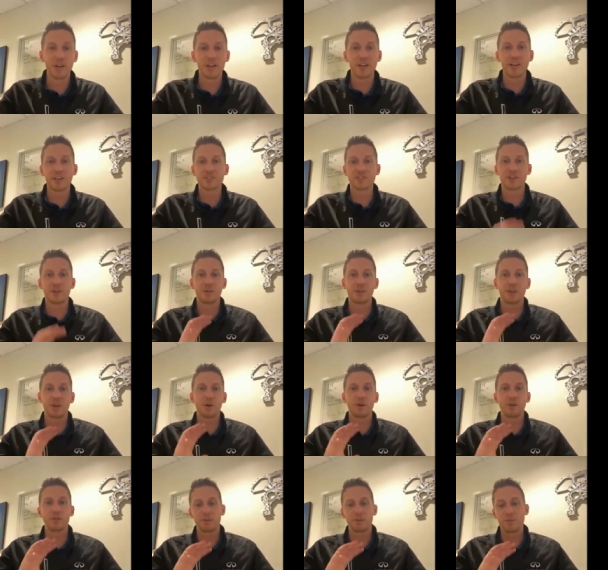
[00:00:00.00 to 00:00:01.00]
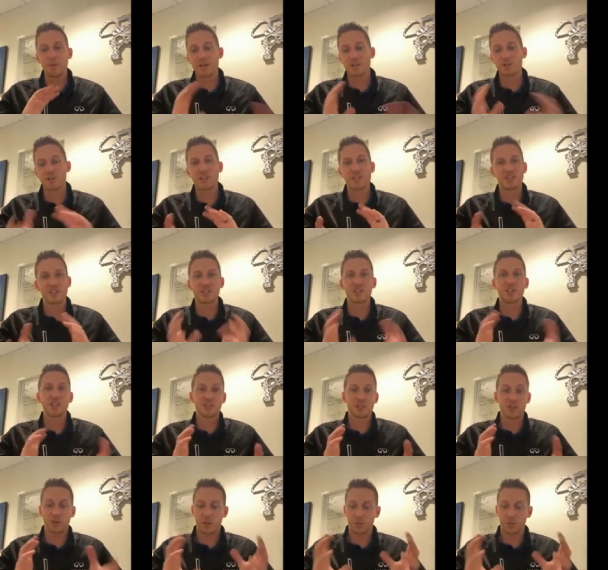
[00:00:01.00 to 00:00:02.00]
So going from that transition, it
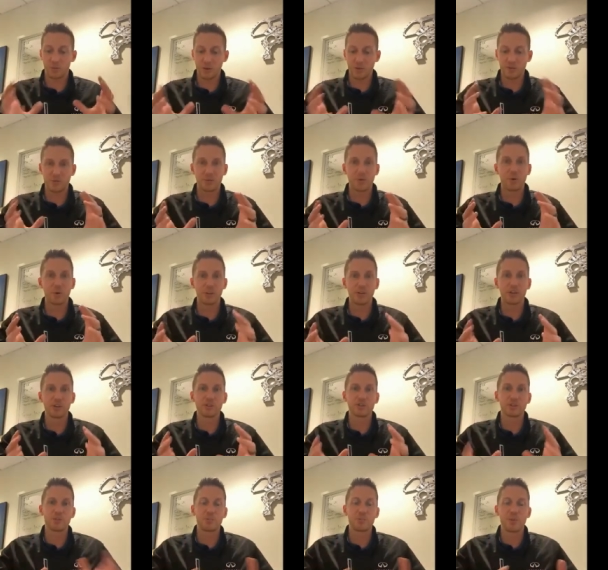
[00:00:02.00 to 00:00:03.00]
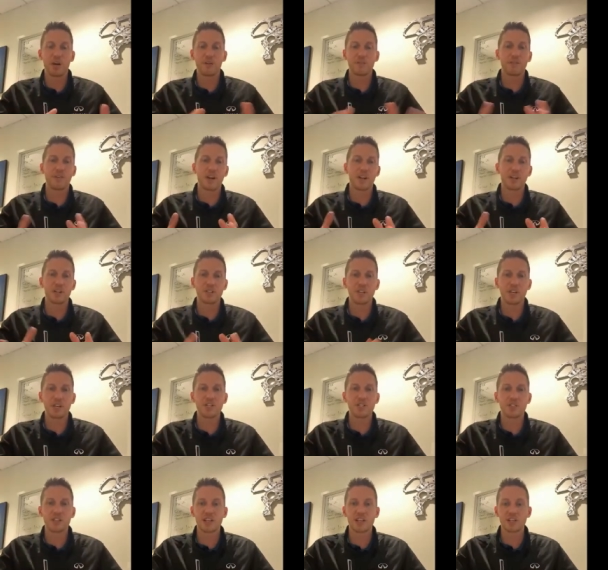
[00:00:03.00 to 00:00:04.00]
took 3 full years to modify and to change
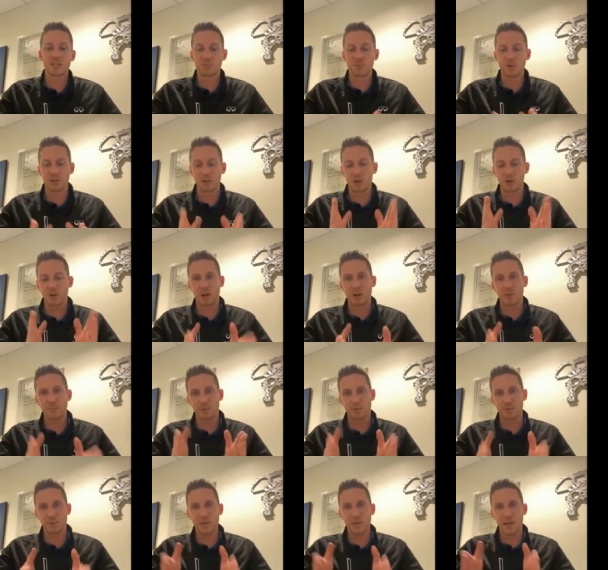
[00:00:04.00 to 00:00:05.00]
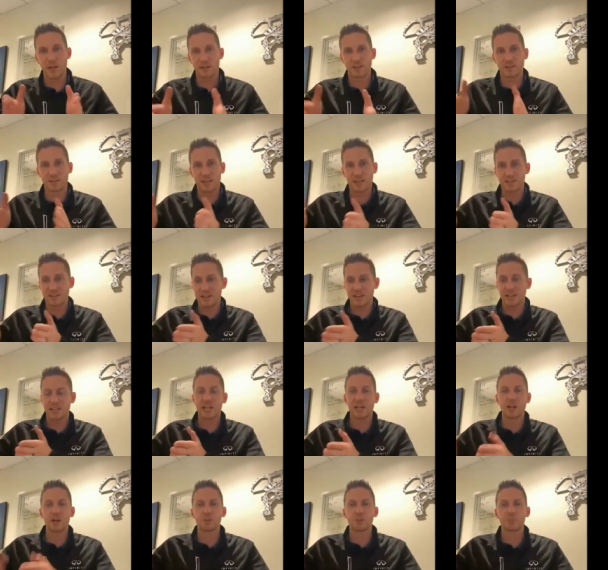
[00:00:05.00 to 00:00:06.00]
things, but it all comes from that
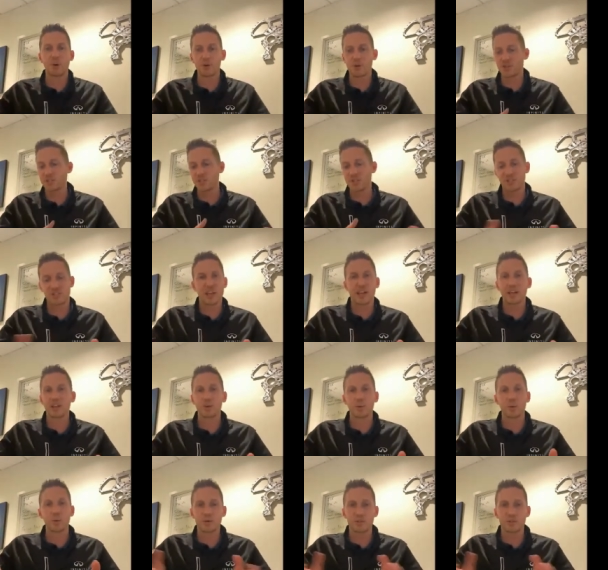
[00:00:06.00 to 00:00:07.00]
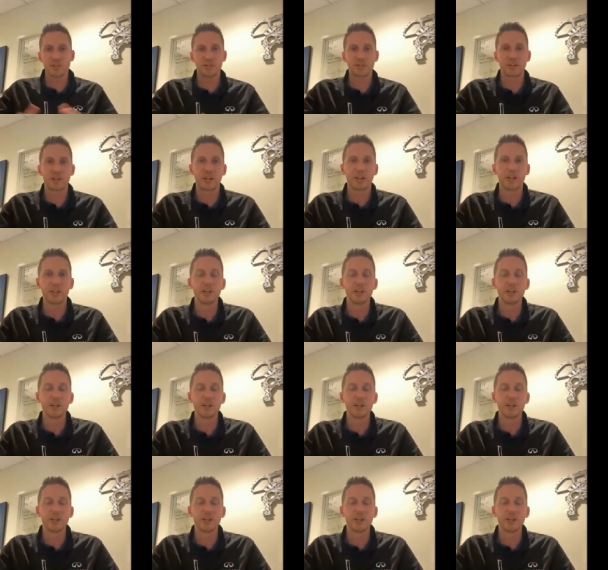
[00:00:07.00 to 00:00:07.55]
dedicated approach and just staying the course every day.